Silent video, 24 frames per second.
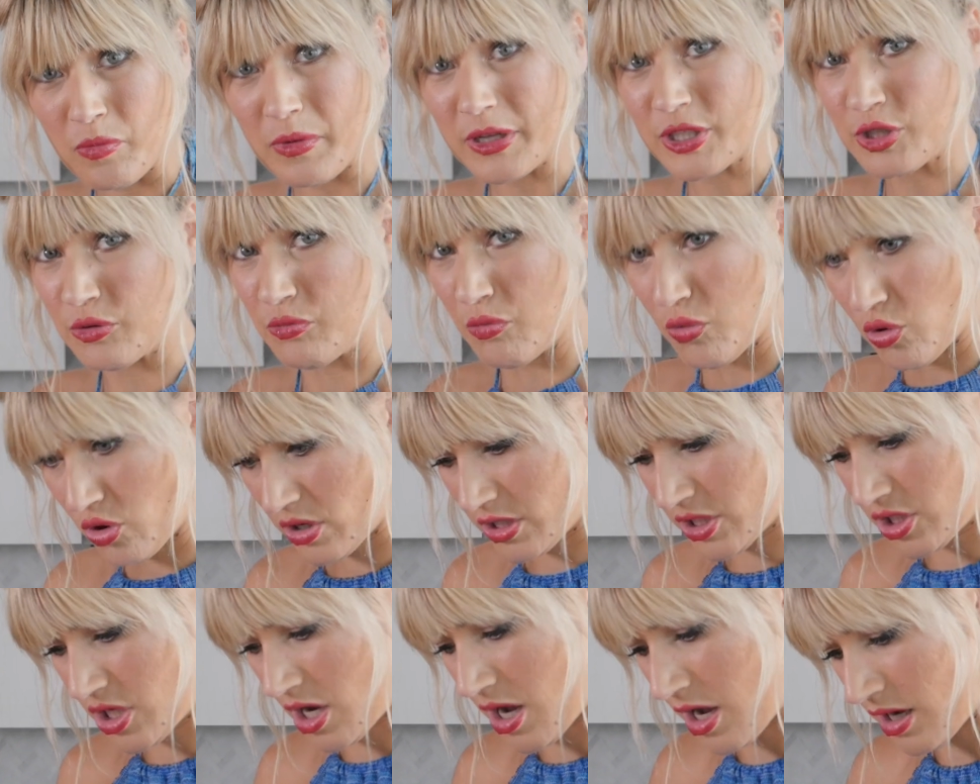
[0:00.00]
much more
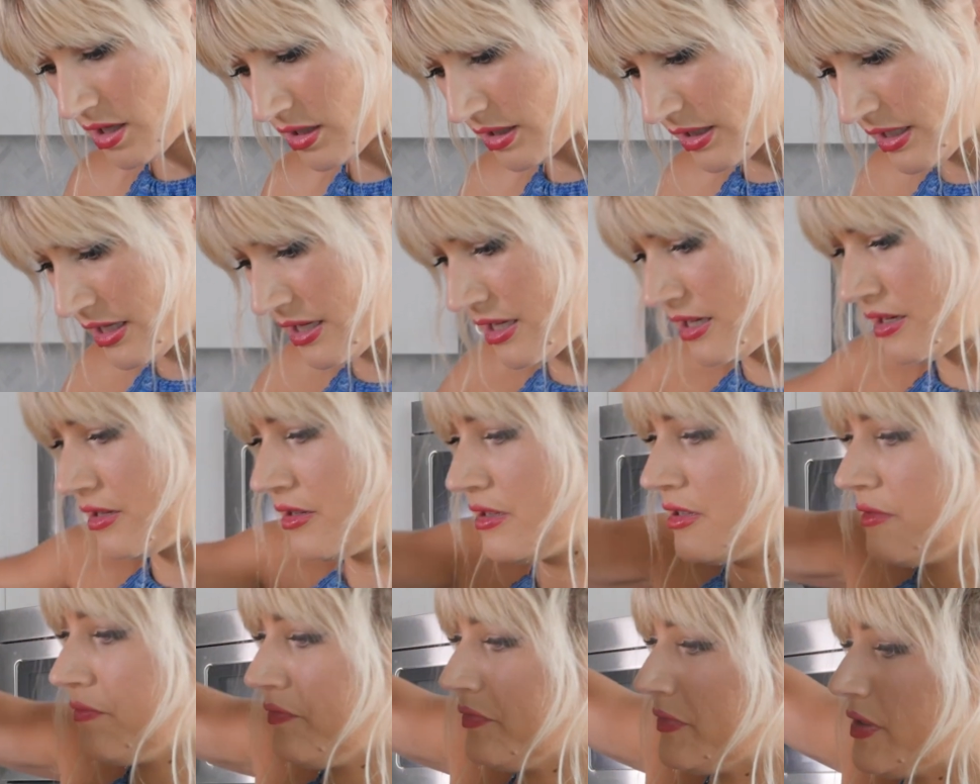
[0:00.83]
chocolate
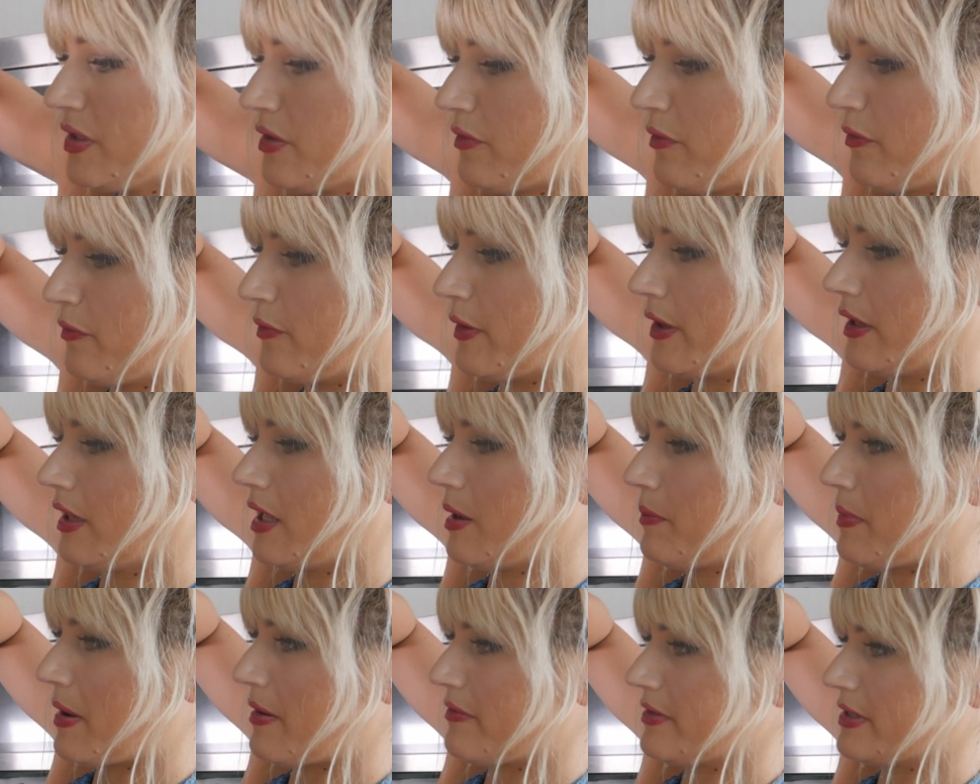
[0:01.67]
to fill
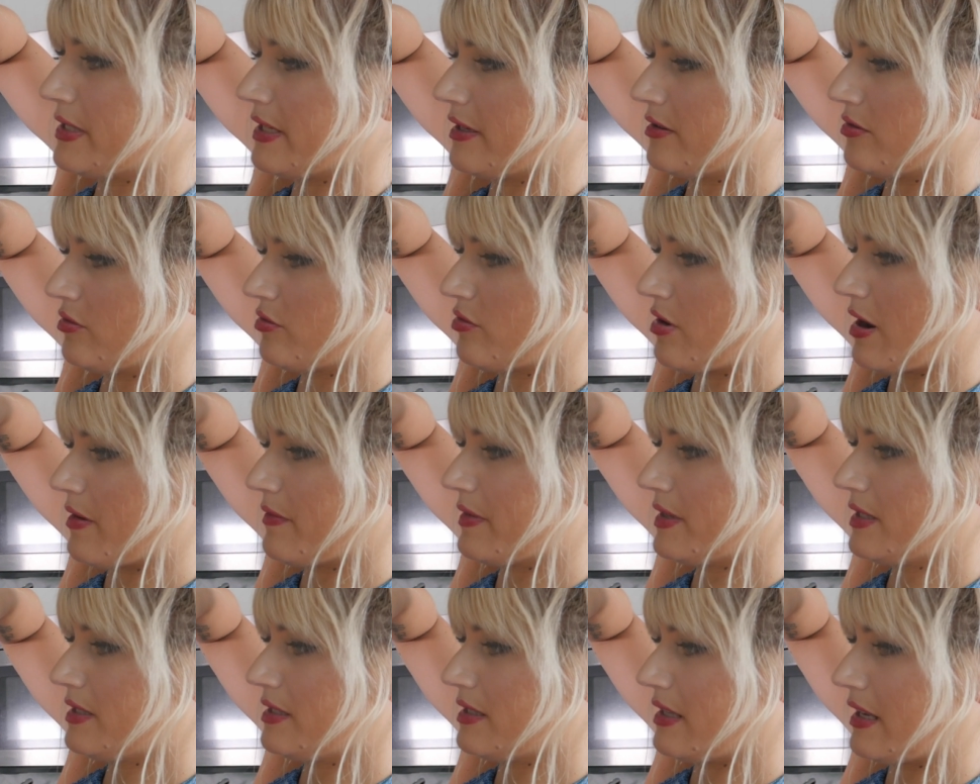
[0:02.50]
up every single
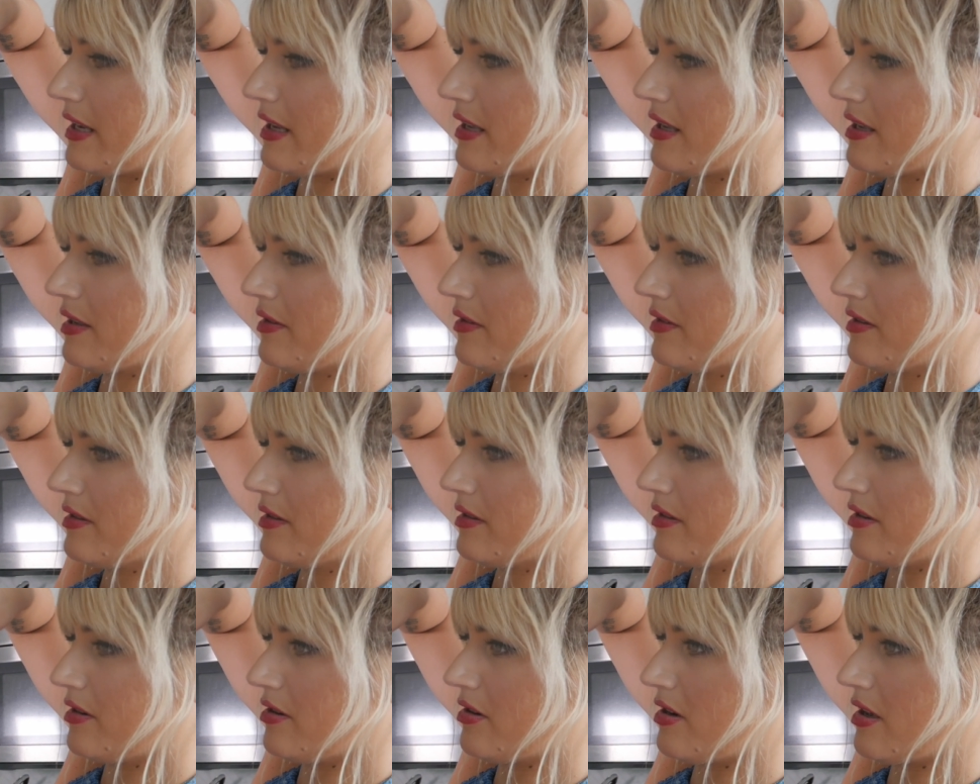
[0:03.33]
crevice, like
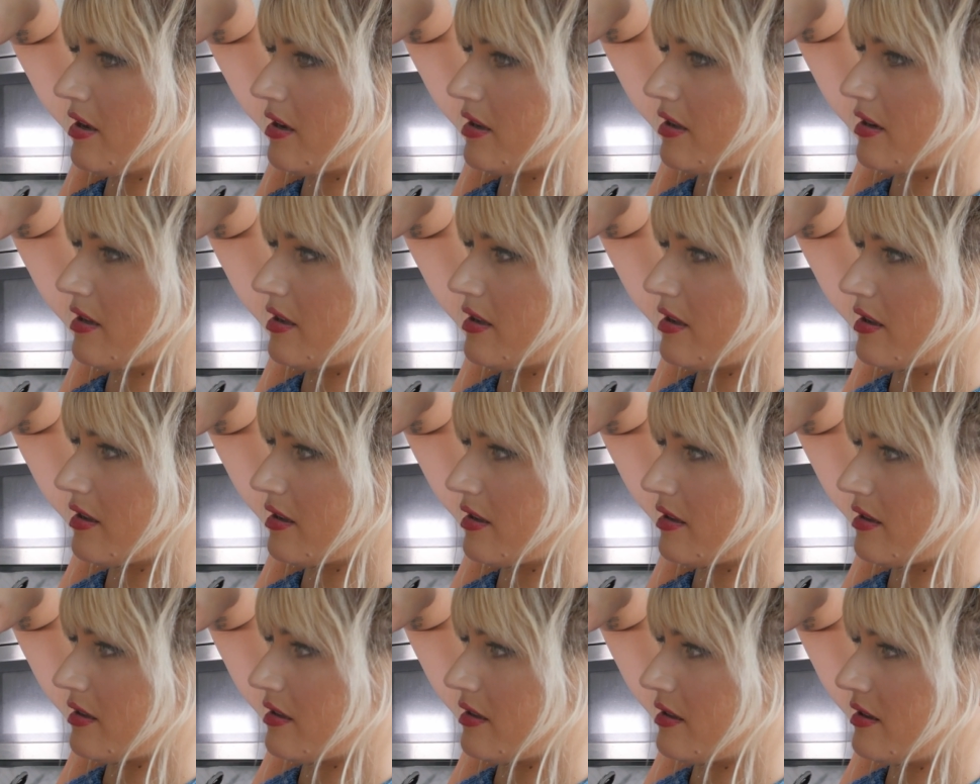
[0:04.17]
you're not gonna
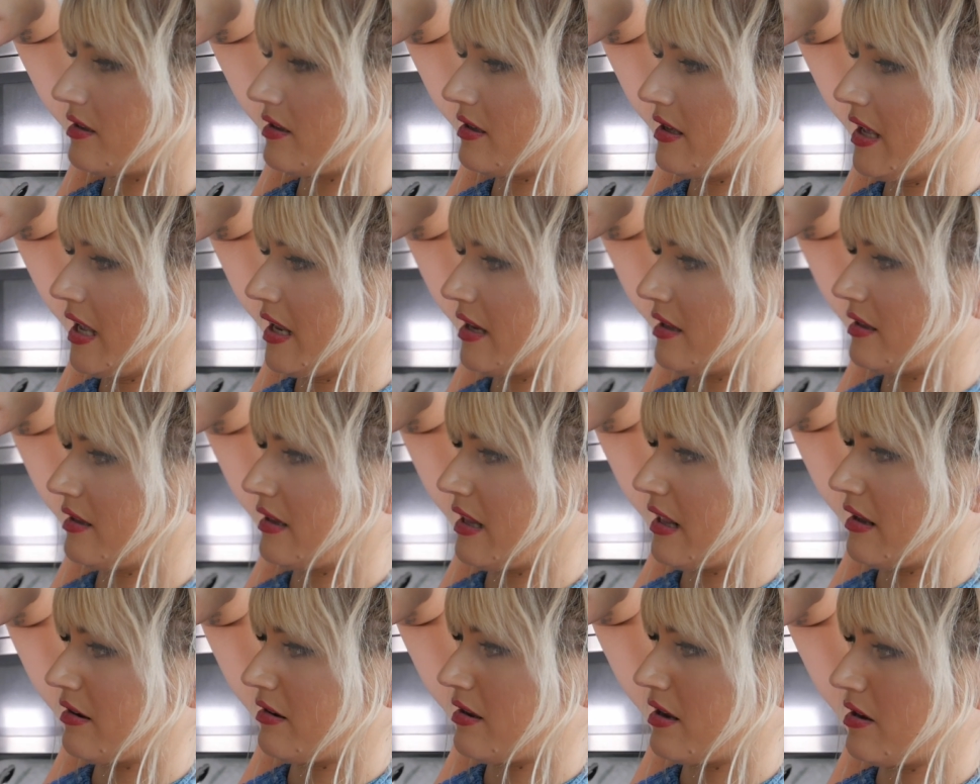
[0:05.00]
get
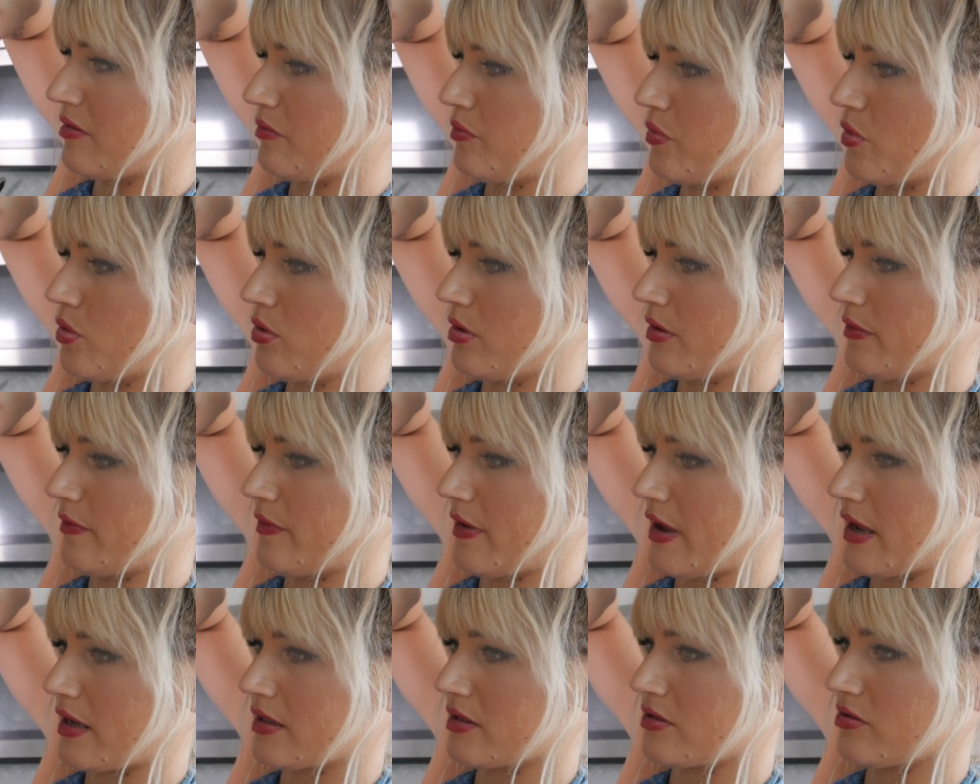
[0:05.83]
that kind of bowl
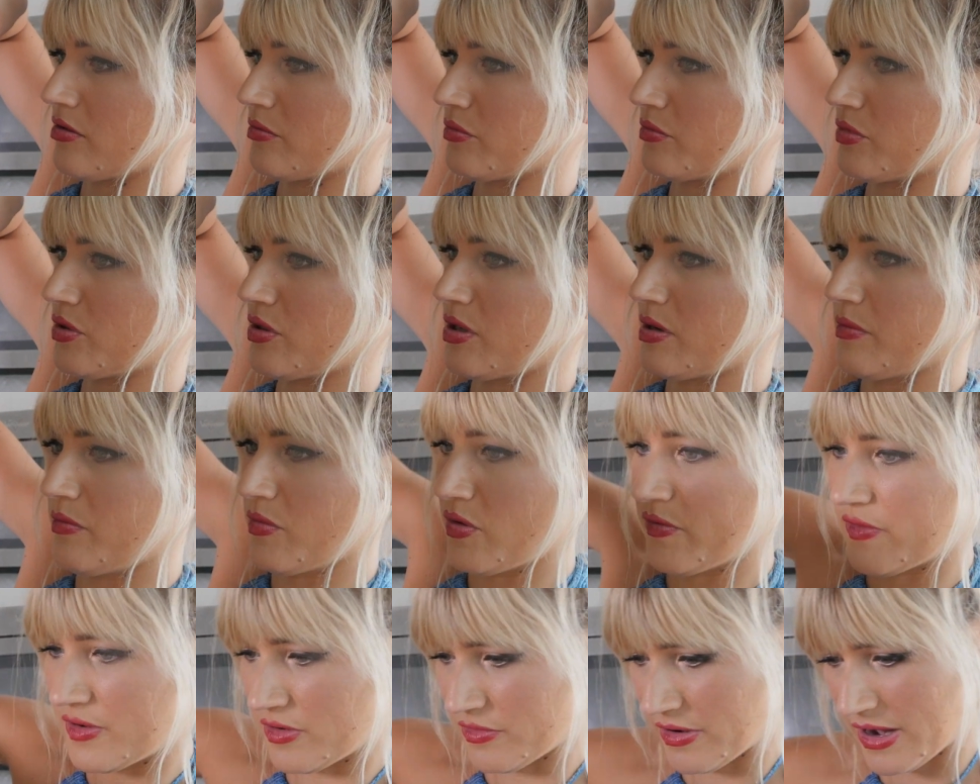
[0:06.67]
effect. So I'm just gonna
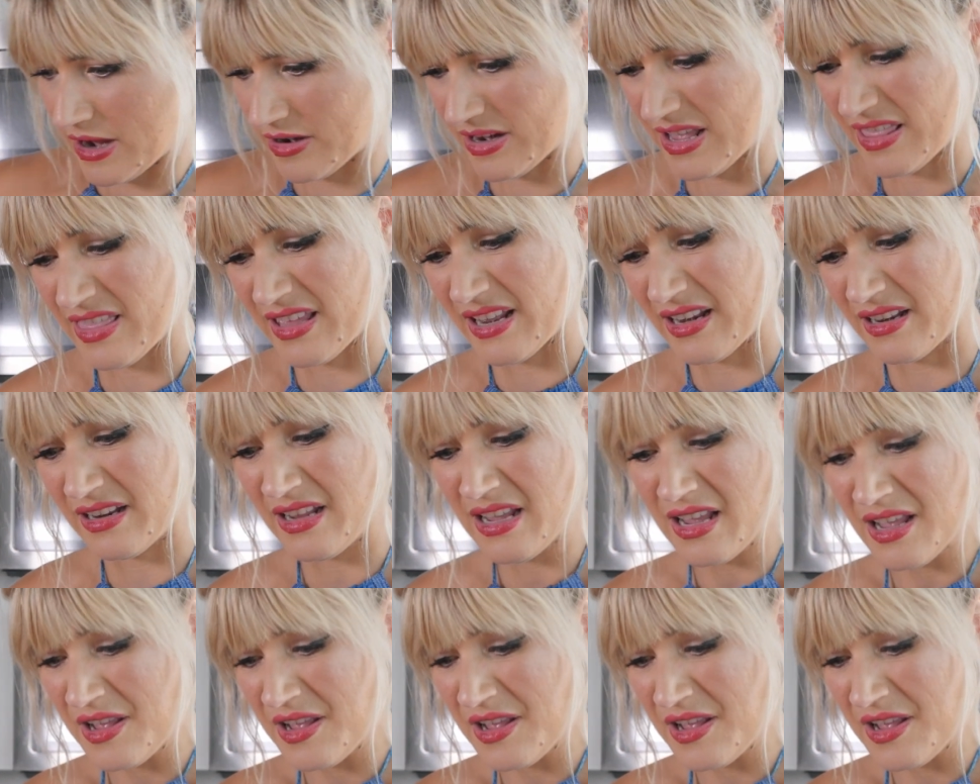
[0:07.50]
move it around. And then